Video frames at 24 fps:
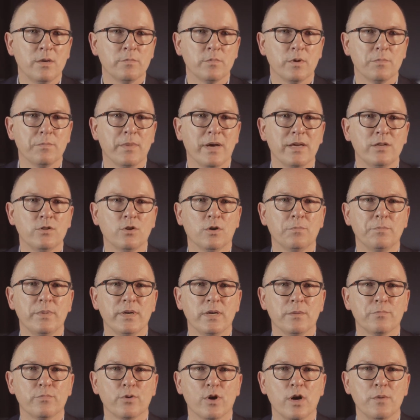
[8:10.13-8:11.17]
but may not
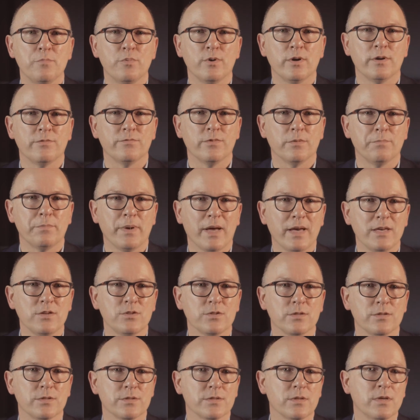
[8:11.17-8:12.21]
be appropriate for
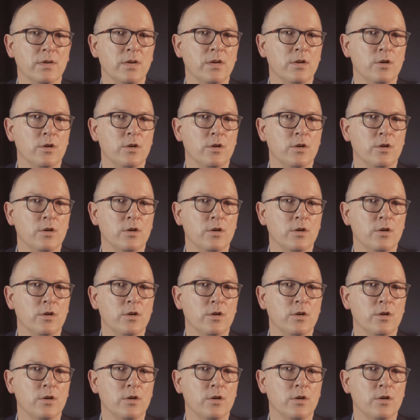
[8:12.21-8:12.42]
patients